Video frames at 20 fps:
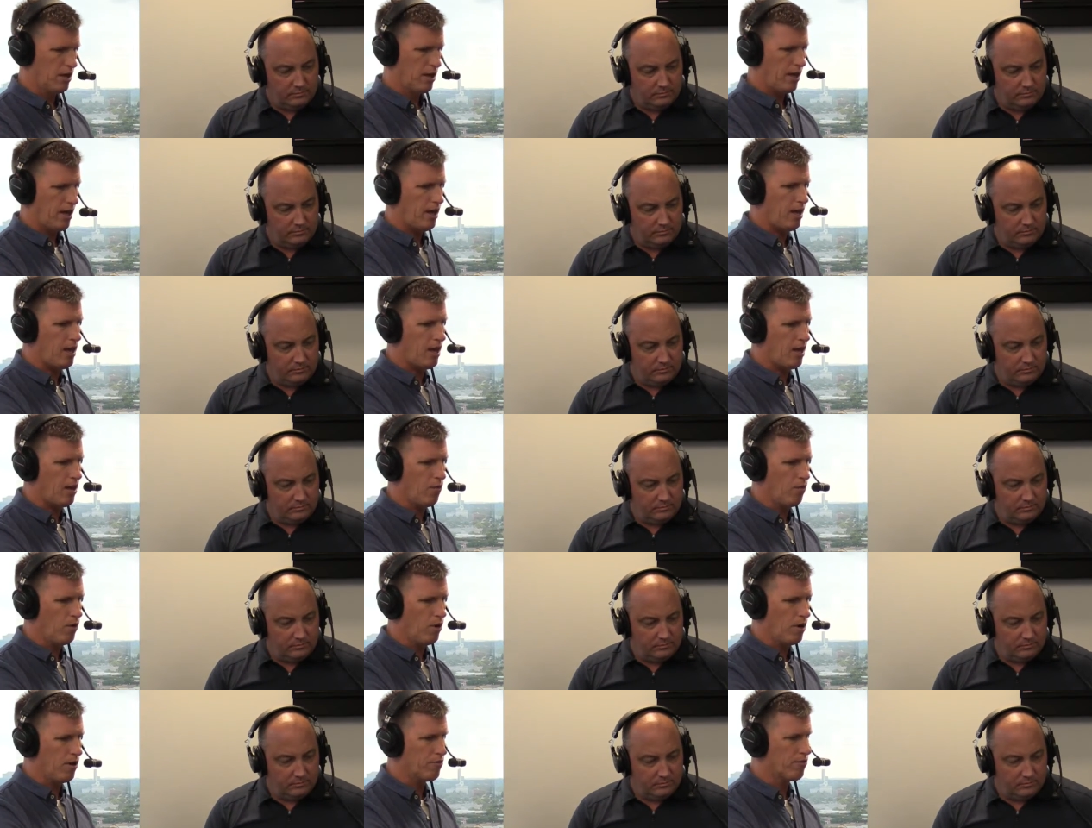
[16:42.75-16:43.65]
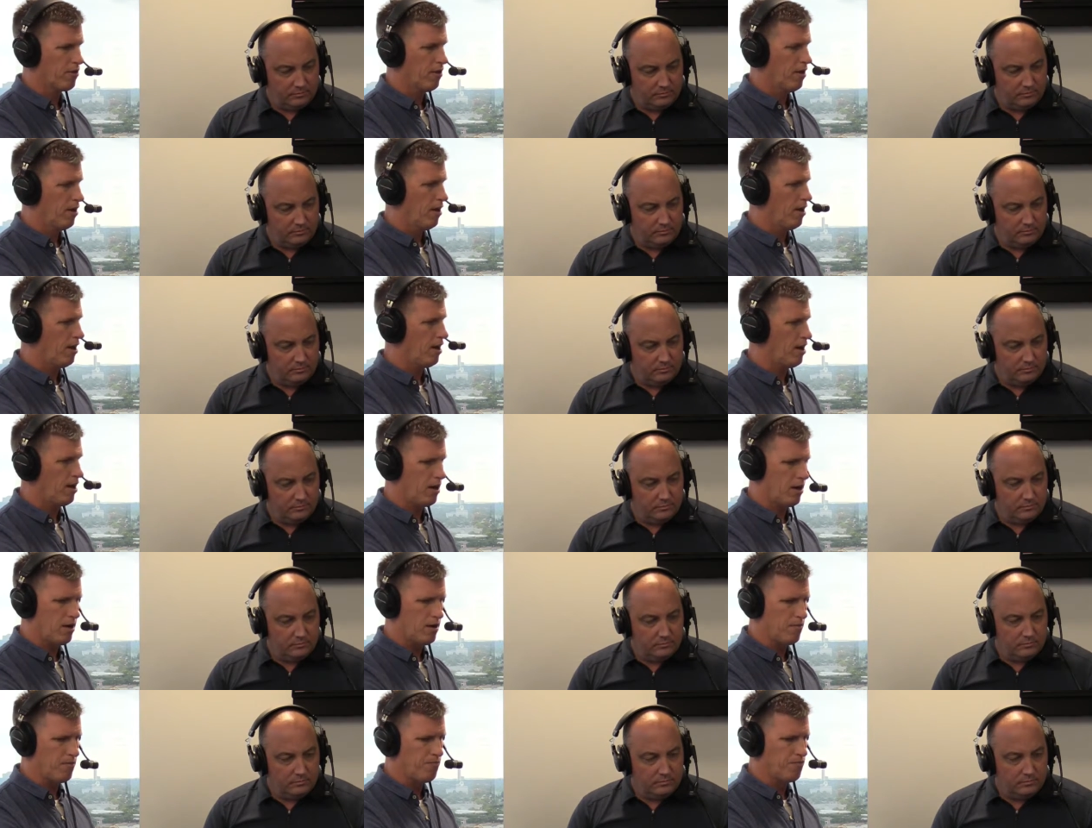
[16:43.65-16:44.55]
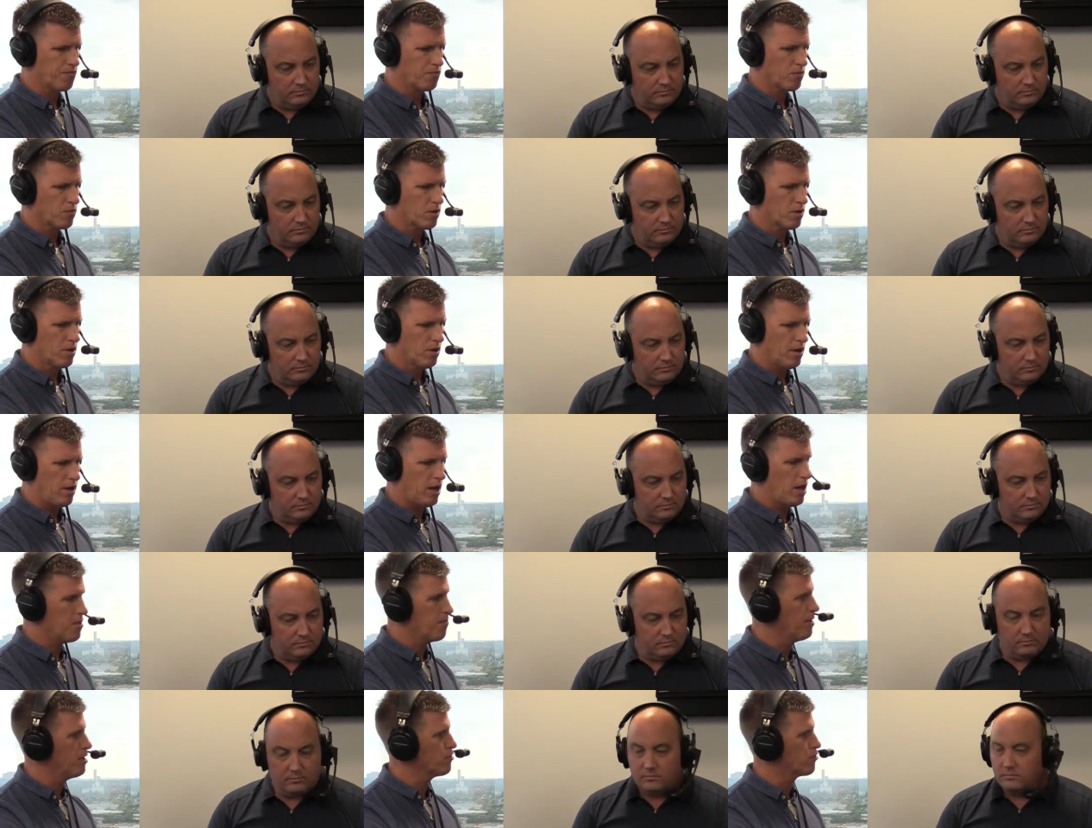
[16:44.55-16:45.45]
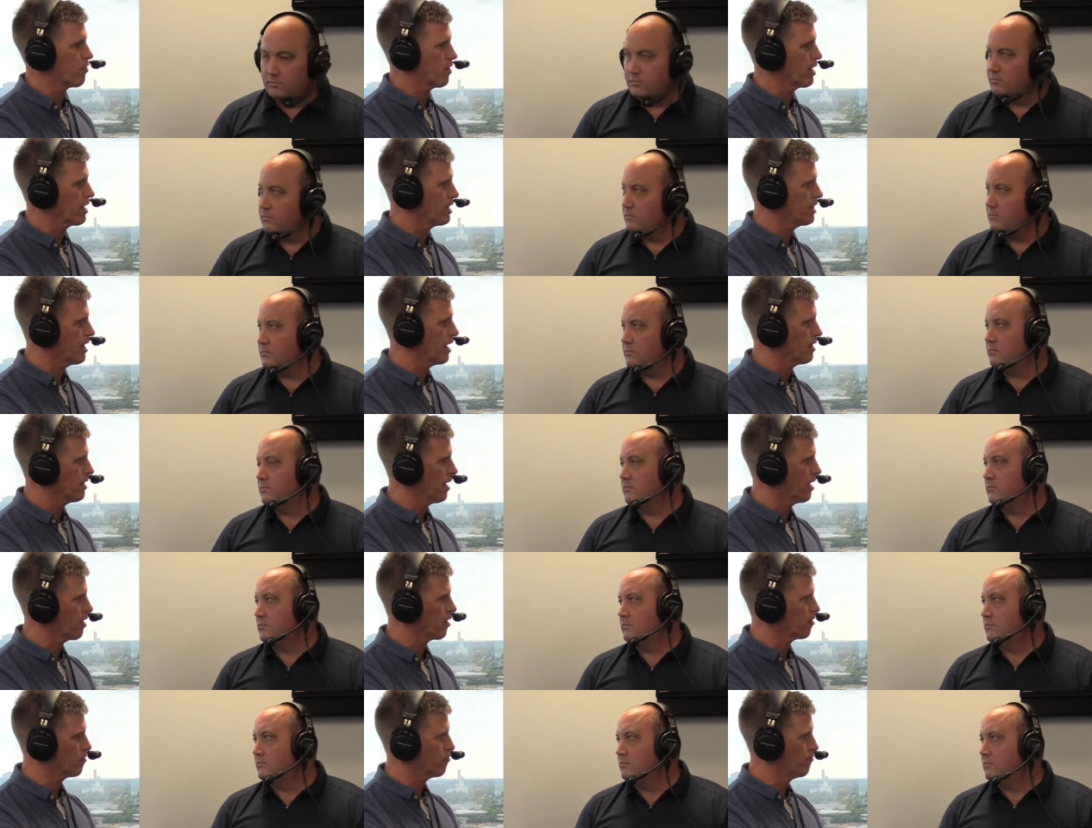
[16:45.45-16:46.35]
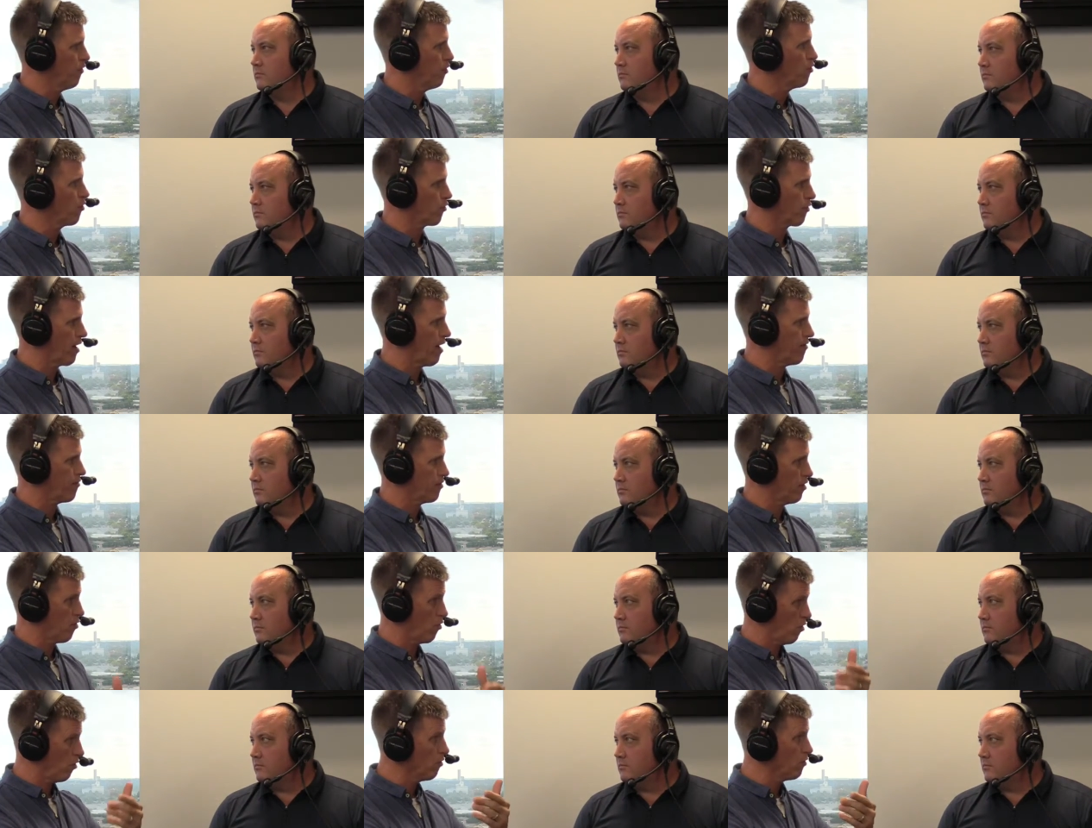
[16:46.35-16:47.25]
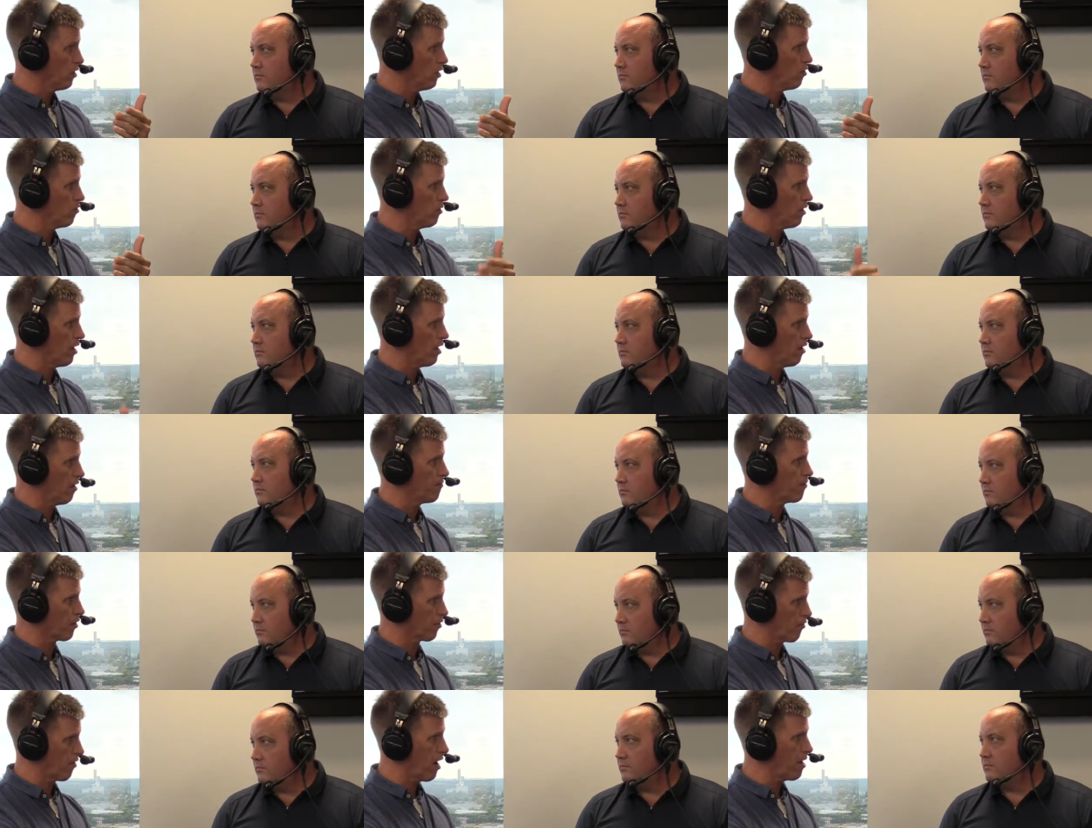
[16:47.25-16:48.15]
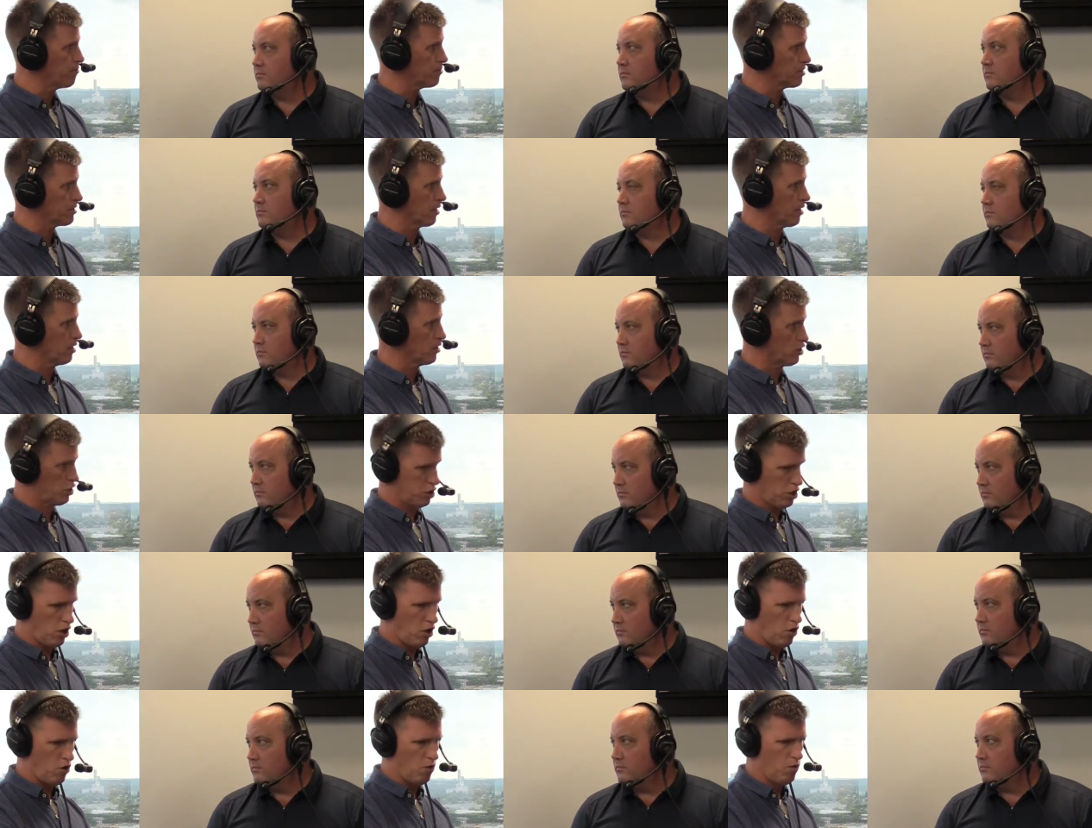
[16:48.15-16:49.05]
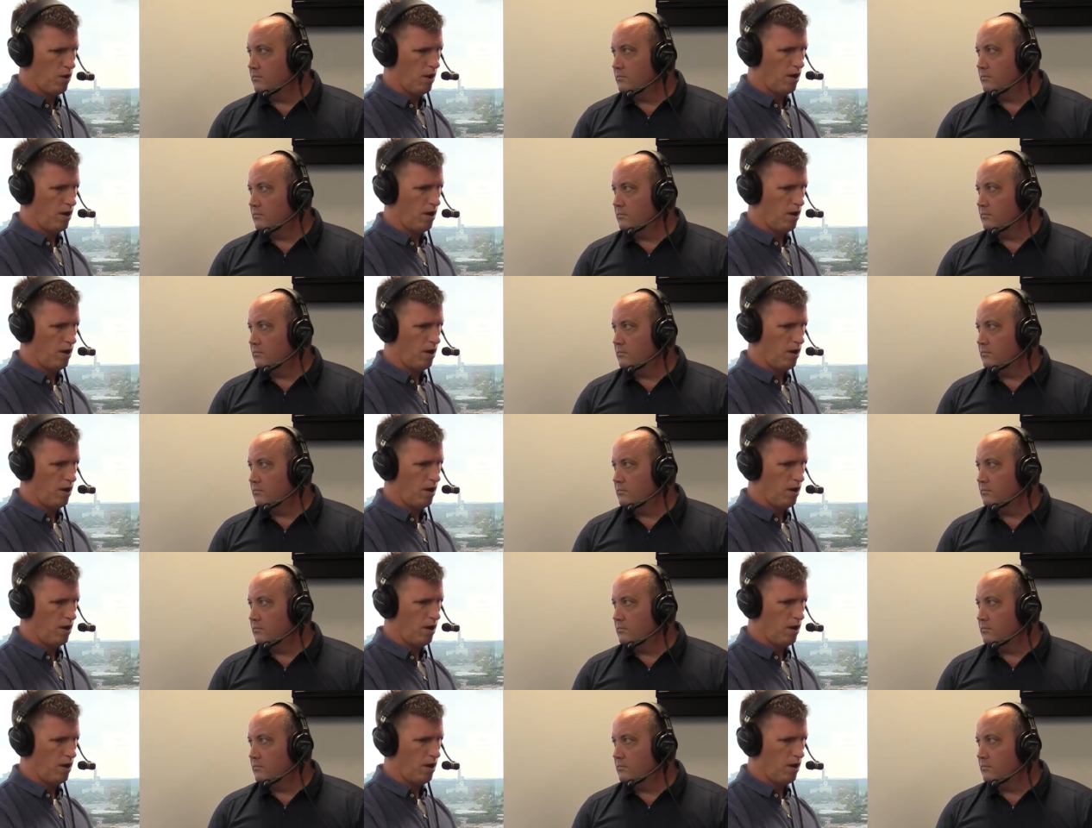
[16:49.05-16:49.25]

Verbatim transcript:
Speaker 1: He was um, he had been drinking that night because photographs that are on the internet of the crime scene show